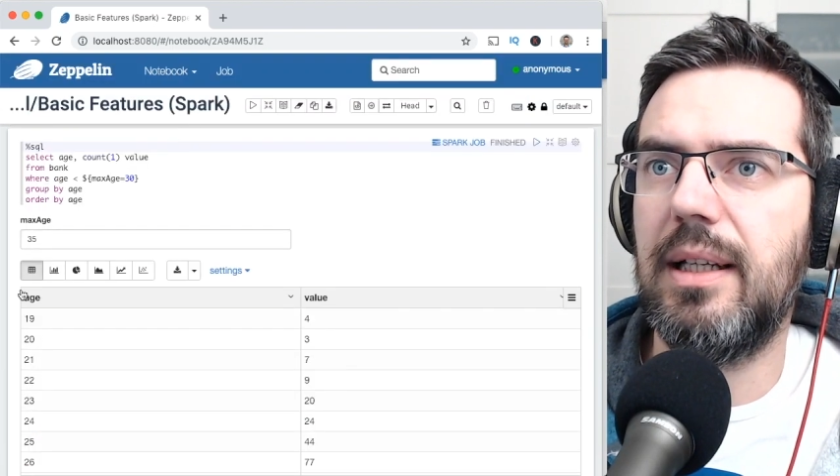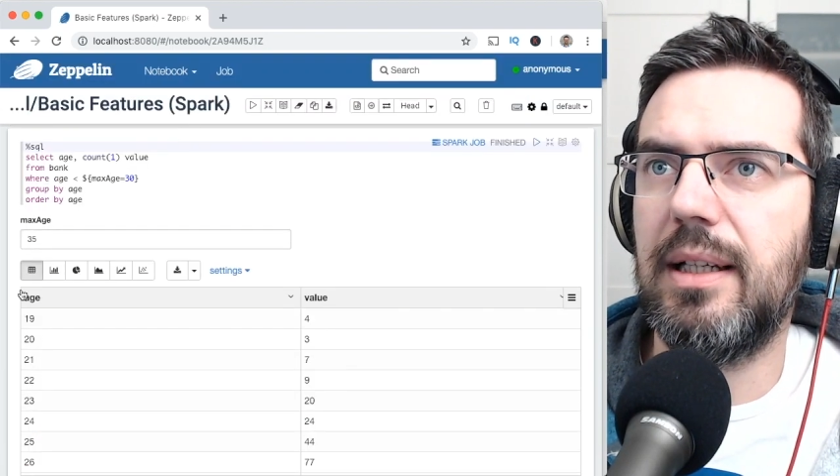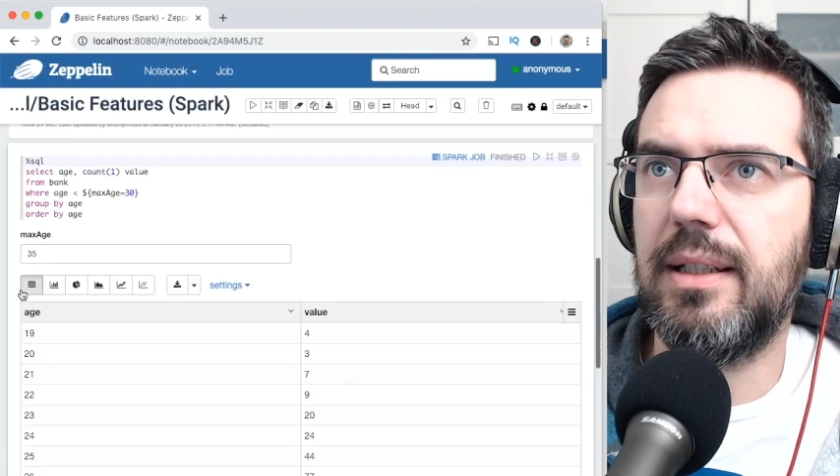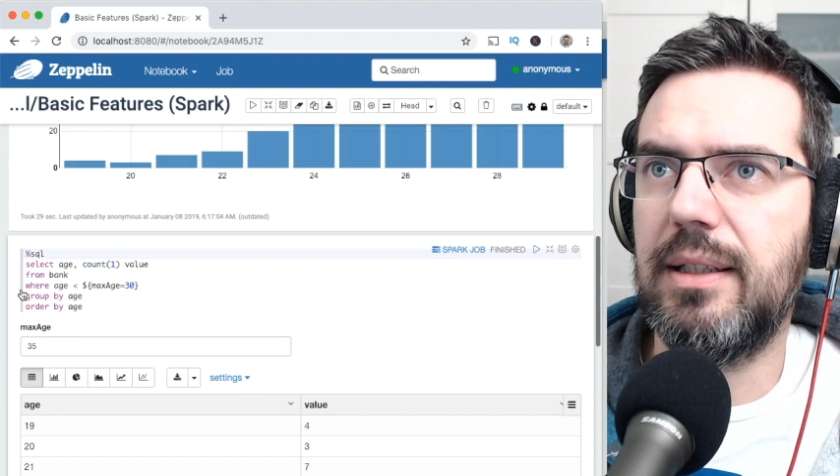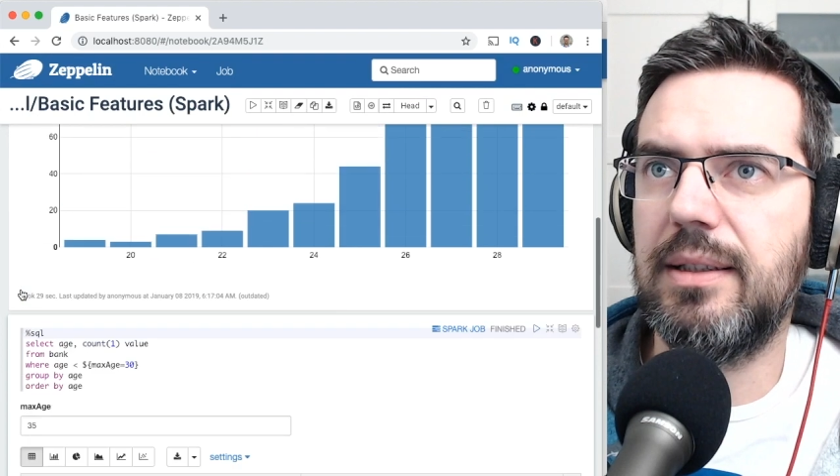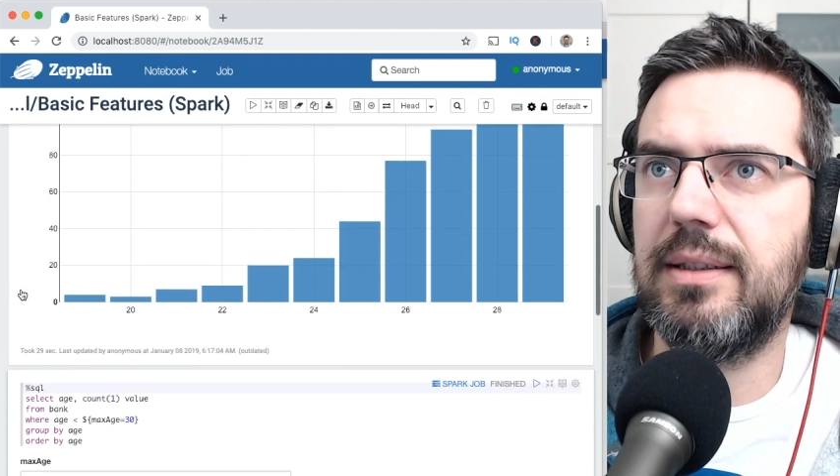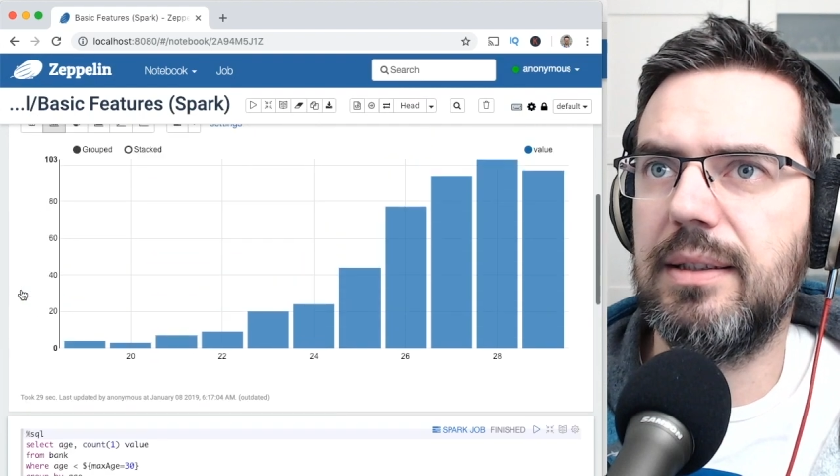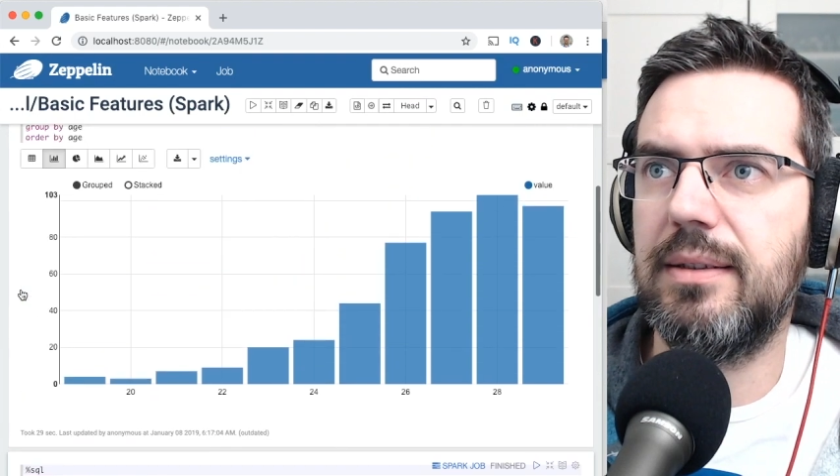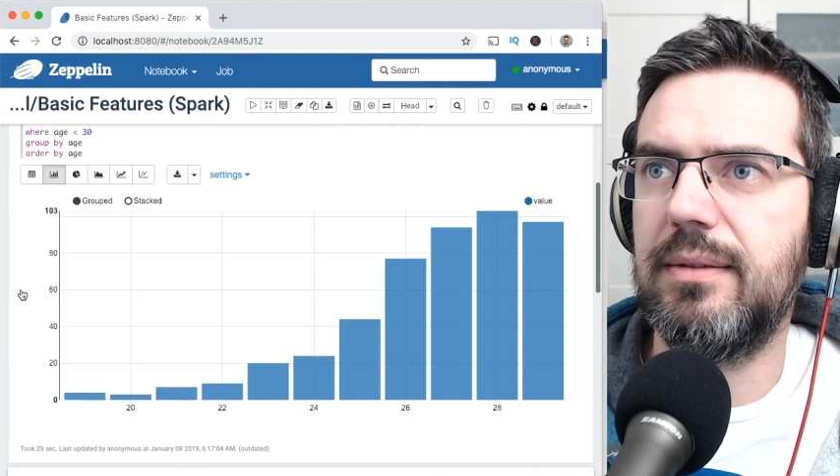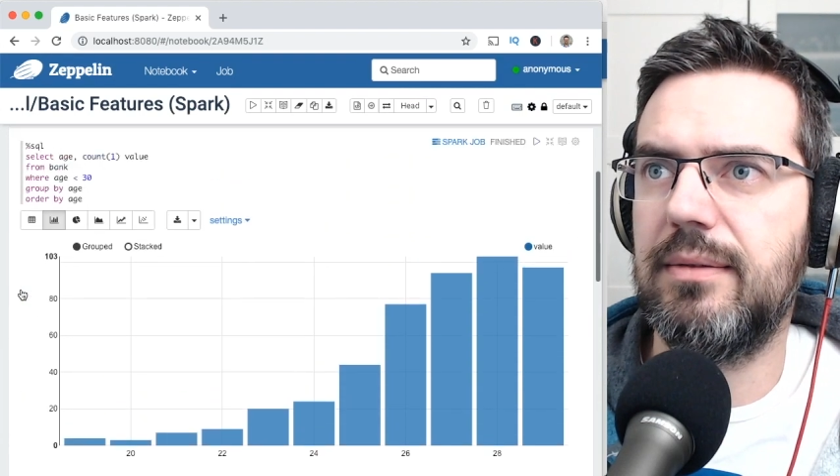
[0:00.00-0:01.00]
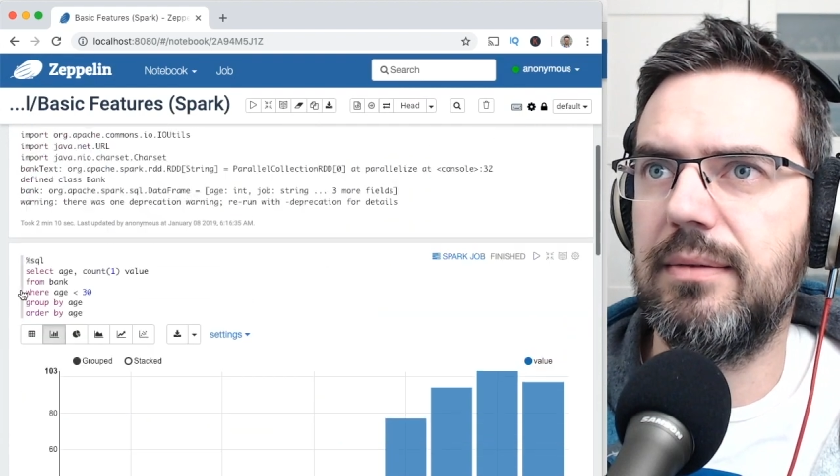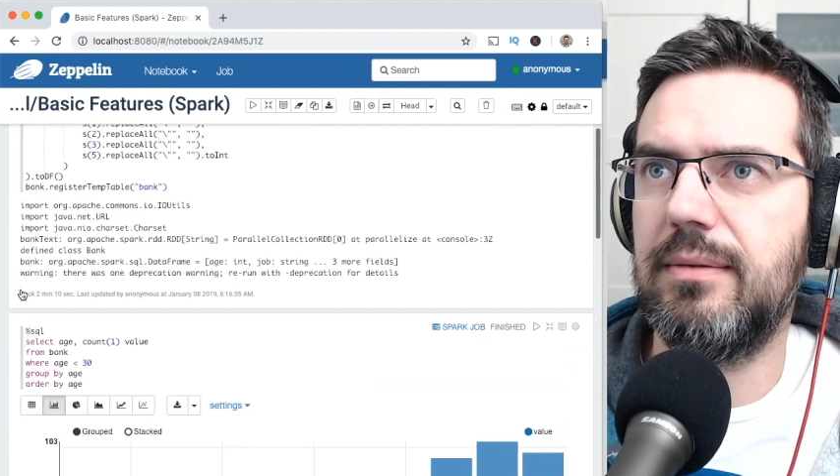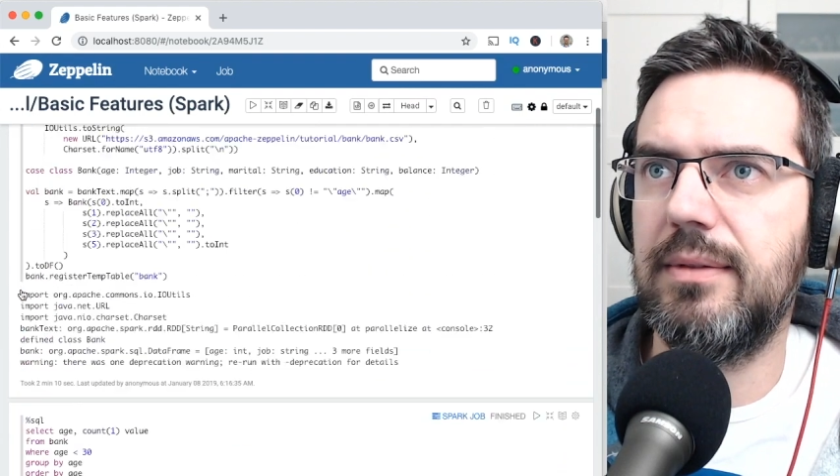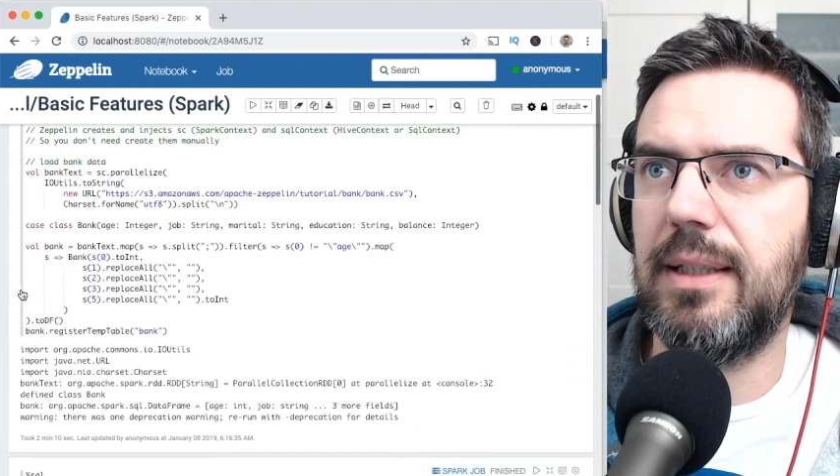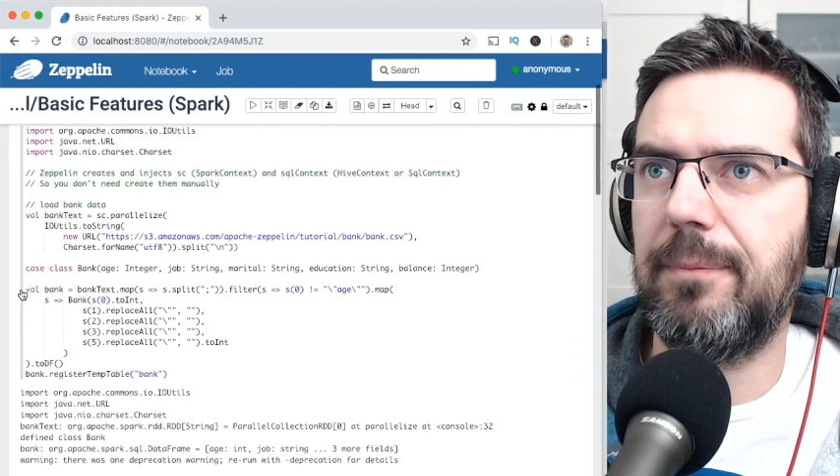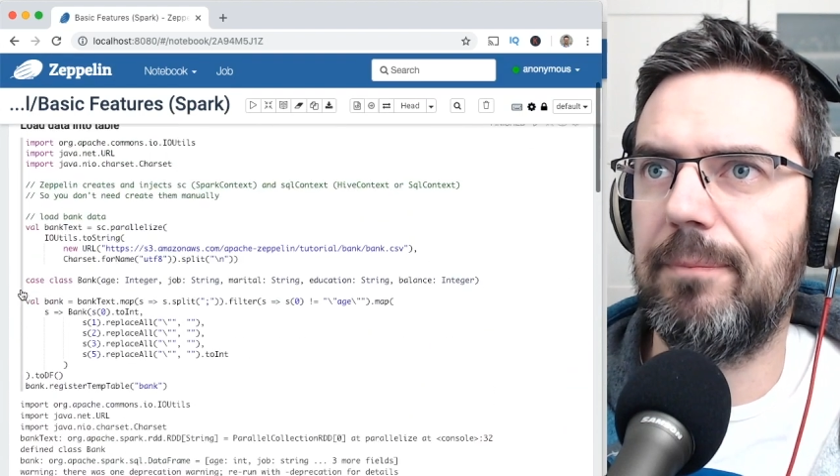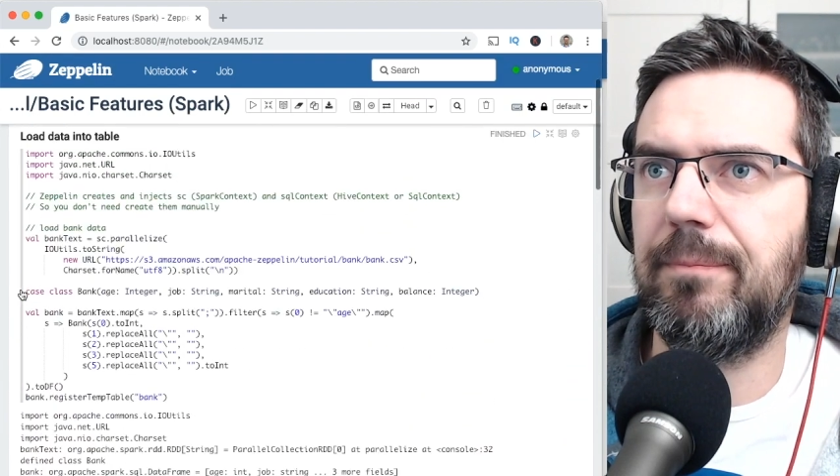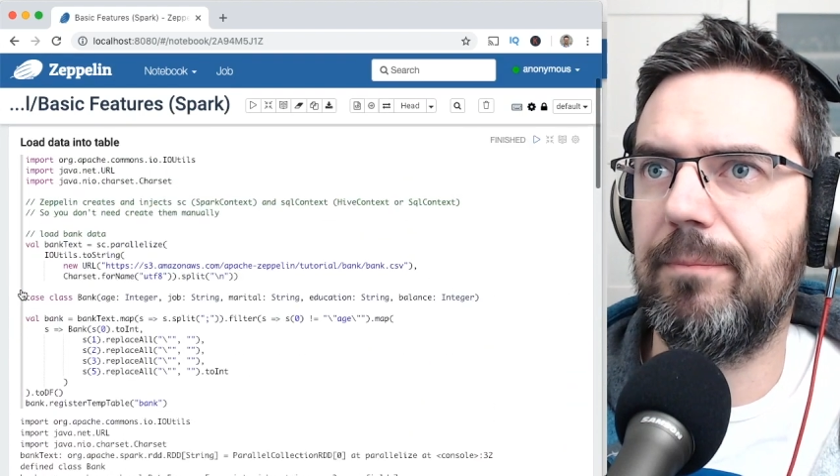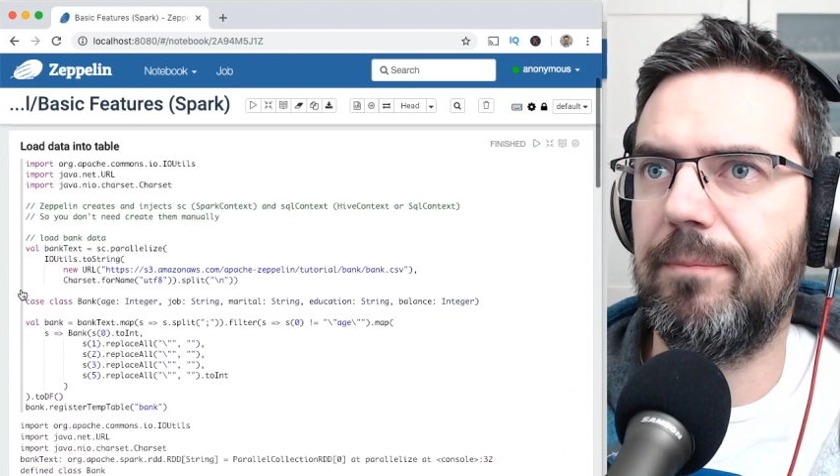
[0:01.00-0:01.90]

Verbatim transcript: And yeah,